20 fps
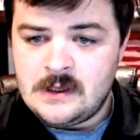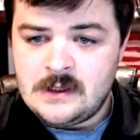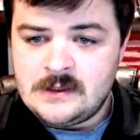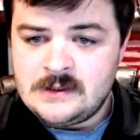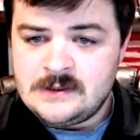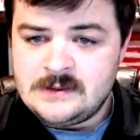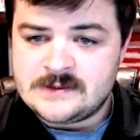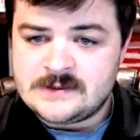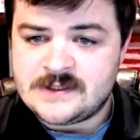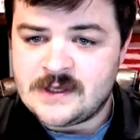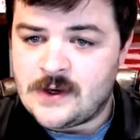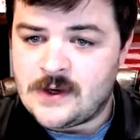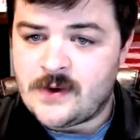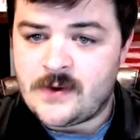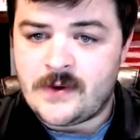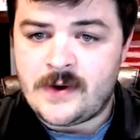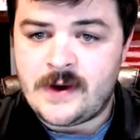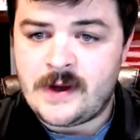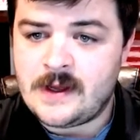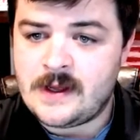
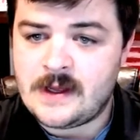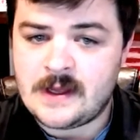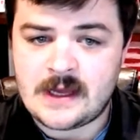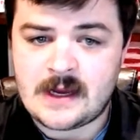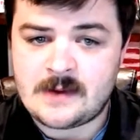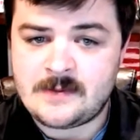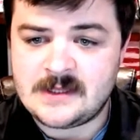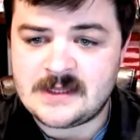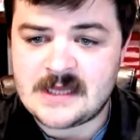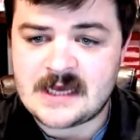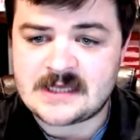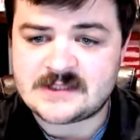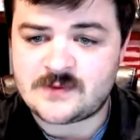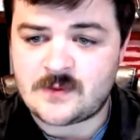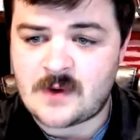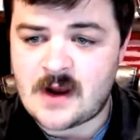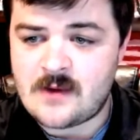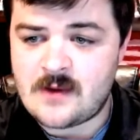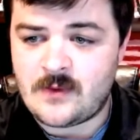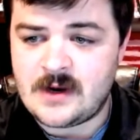so, that's
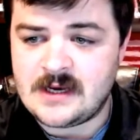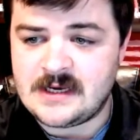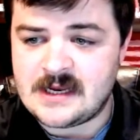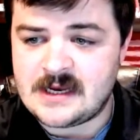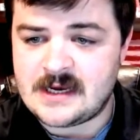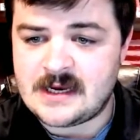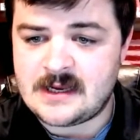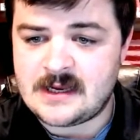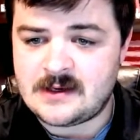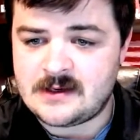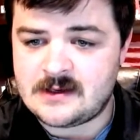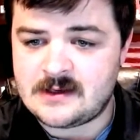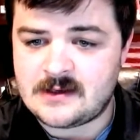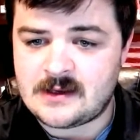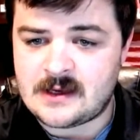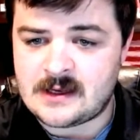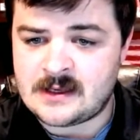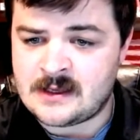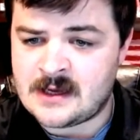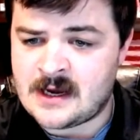why we did it.
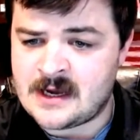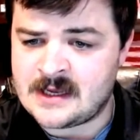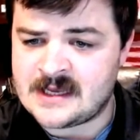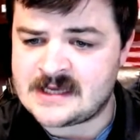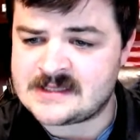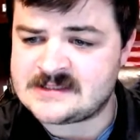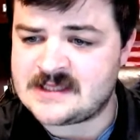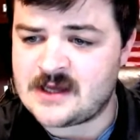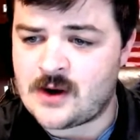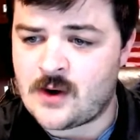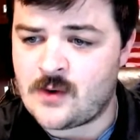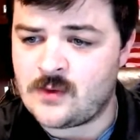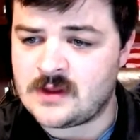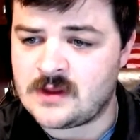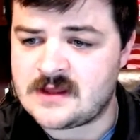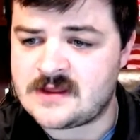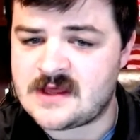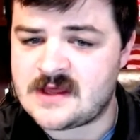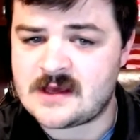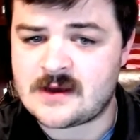I guess the
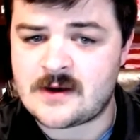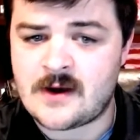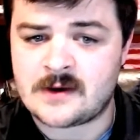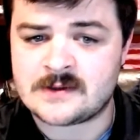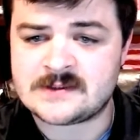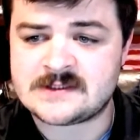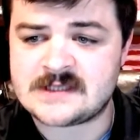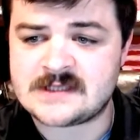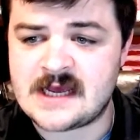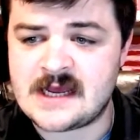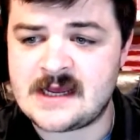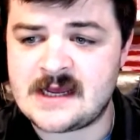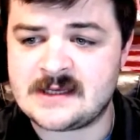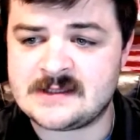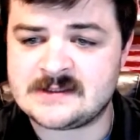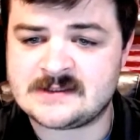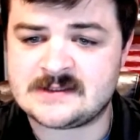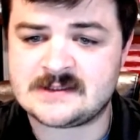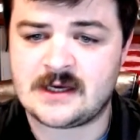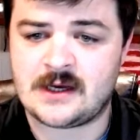only thing I'll say
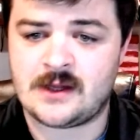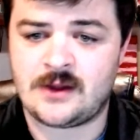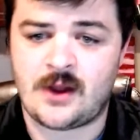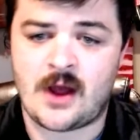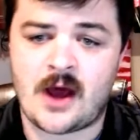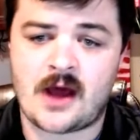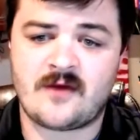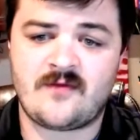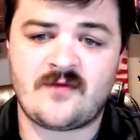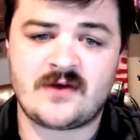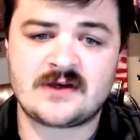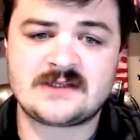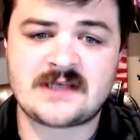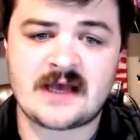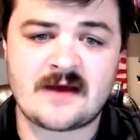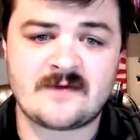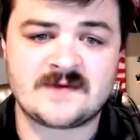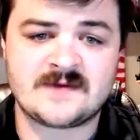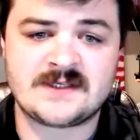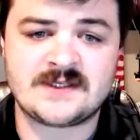is a lot of us
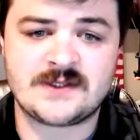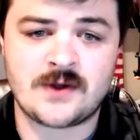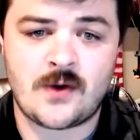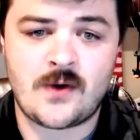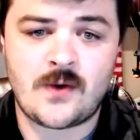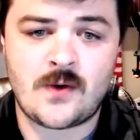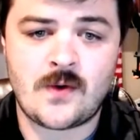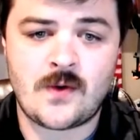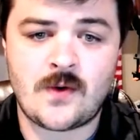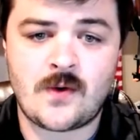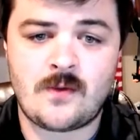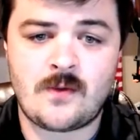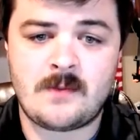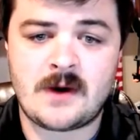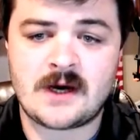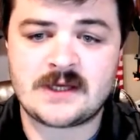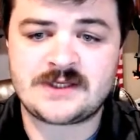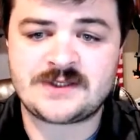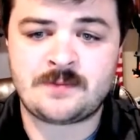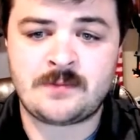have so
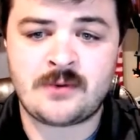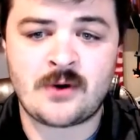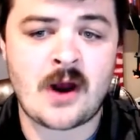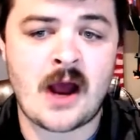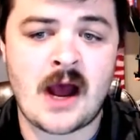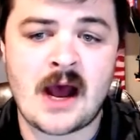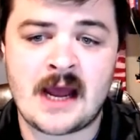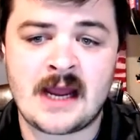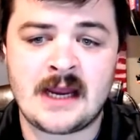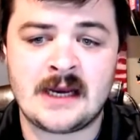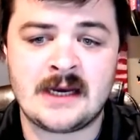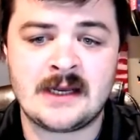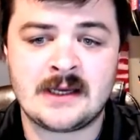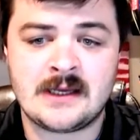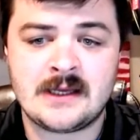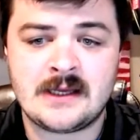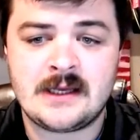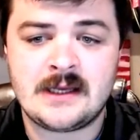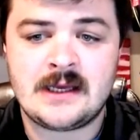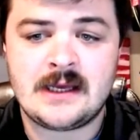much pride
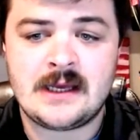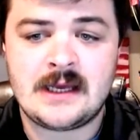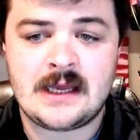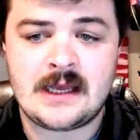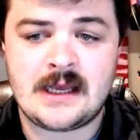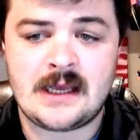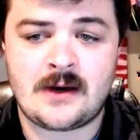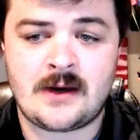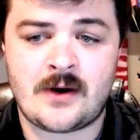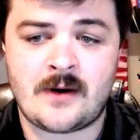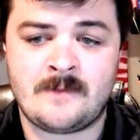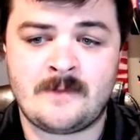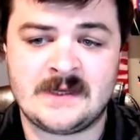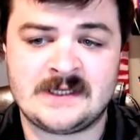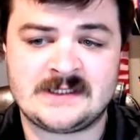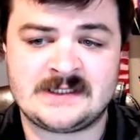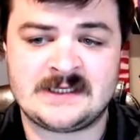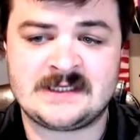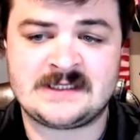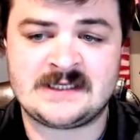in our
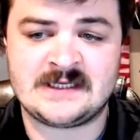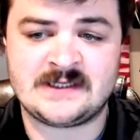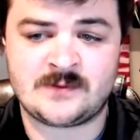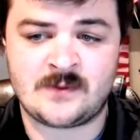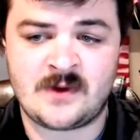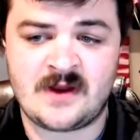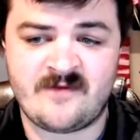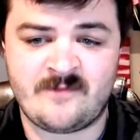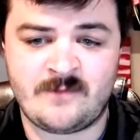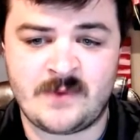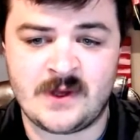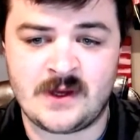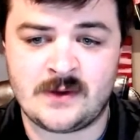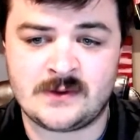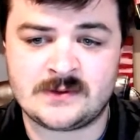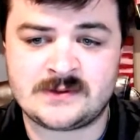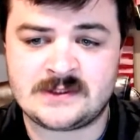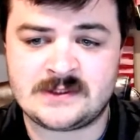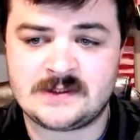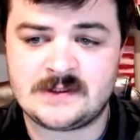businesses we have
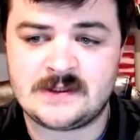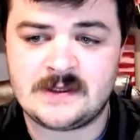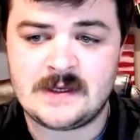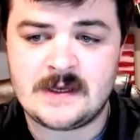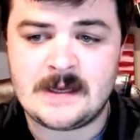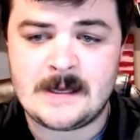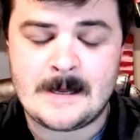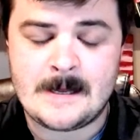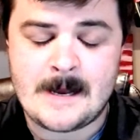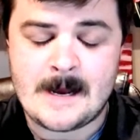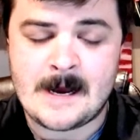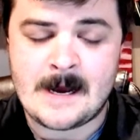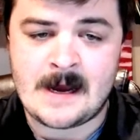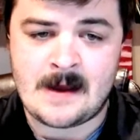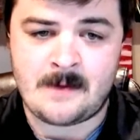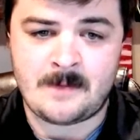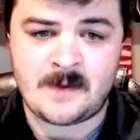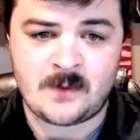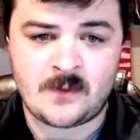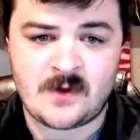built,
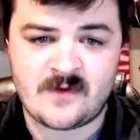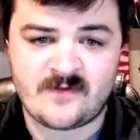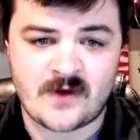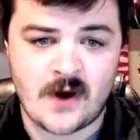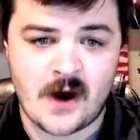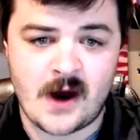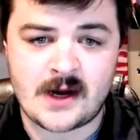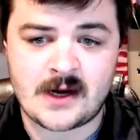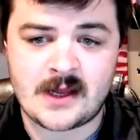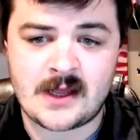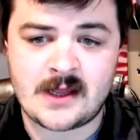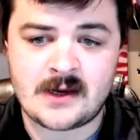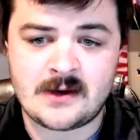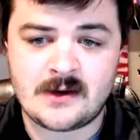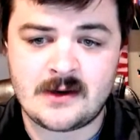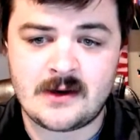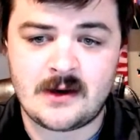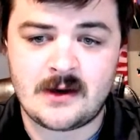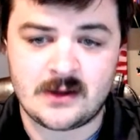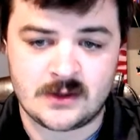and we've gone it
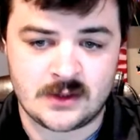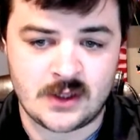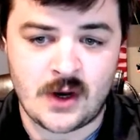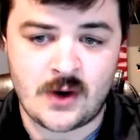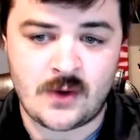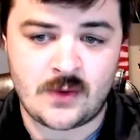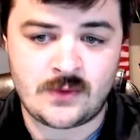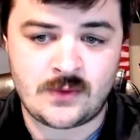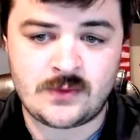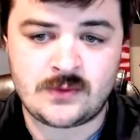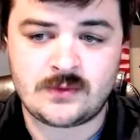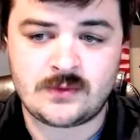alone,